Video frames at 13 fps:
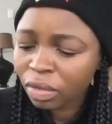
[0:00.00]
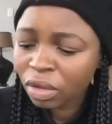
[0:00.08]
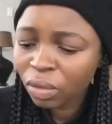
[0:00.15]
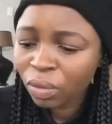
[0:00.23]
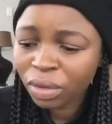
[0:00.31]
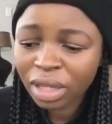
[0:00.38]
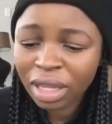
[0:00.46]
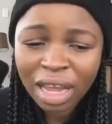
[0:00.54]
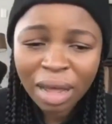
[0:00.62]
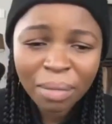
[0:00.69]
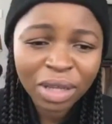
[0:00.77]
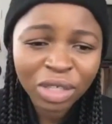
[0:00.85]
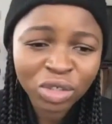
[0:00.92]
with the
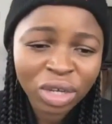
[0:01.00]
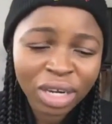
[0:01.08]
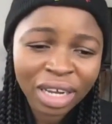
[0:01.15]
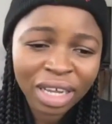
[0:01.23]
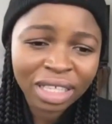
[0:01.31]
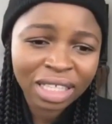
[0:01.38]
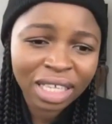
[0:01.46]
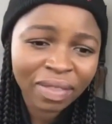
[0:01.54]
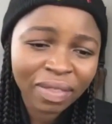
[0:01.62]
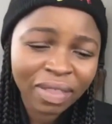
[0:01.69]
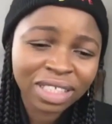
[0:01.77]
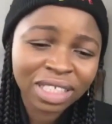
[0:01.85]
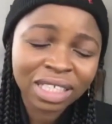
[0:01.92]
numbers you're raising and
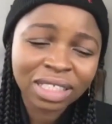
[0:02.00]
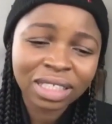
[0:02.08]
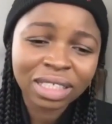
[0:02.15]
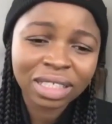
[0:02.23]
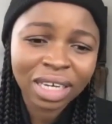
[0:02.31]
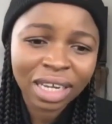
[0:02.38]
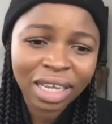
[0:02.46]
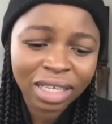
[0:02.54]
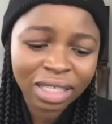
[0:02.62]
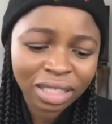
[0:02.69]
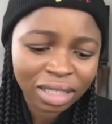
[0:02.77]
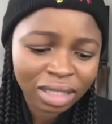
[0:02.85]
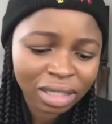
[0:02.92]
the justice
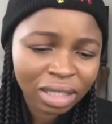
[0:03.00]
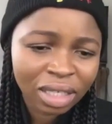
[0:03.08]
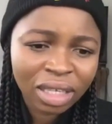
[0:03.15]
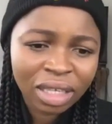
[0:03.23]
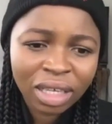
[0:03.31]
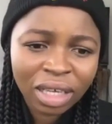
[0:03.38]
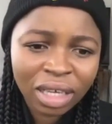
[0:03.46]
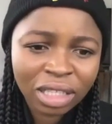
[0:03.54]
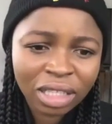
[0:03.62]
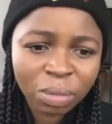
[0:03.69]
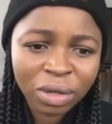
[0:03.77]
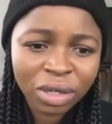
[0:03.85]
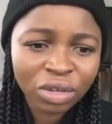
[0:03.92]
rate, it's
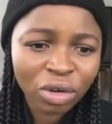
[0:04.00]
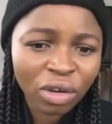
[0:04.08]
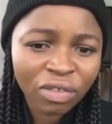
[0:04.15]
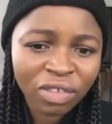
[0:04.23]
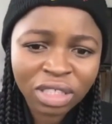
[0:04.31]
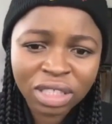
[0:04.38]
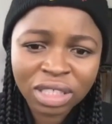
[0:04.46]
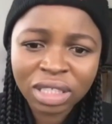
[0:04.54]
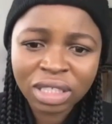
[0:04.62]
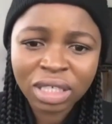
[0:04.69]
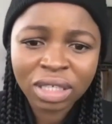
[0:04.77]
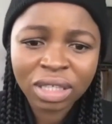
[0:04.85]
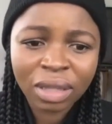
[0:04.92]
pretty obvious to
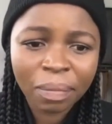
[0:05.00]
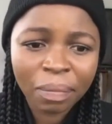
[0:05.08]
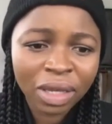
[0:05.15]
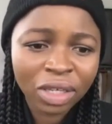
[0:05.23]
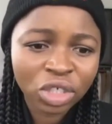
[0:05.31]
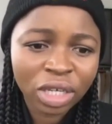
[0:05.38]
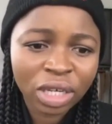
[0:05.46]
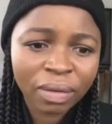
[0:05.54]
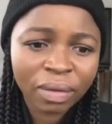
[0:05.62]
see the picture